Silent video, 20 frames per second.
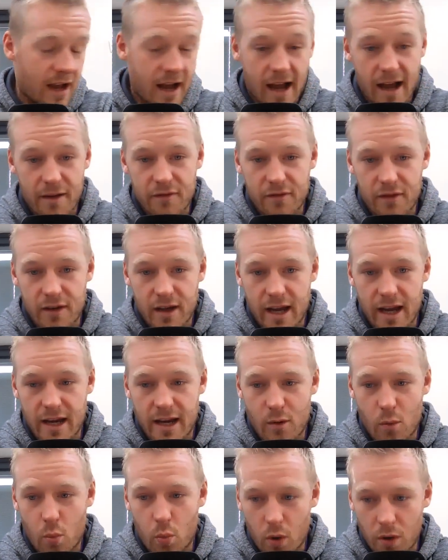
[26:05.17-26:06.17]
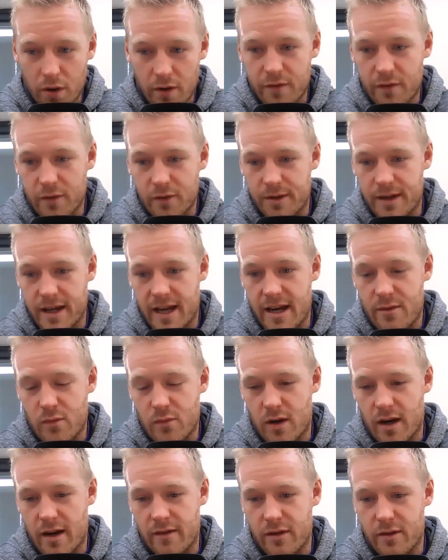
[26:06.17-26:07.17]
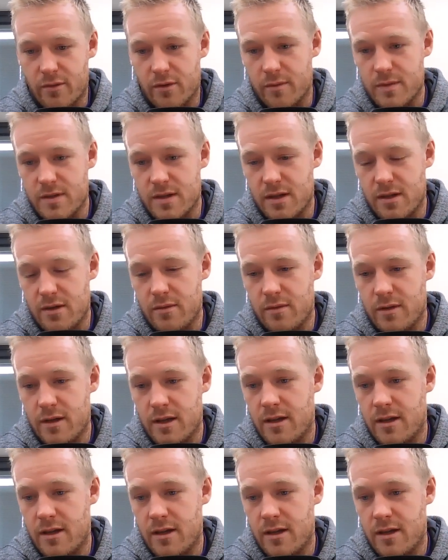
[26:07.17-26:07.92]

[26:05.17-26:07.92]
Have a wonderful day, whatever you're up to.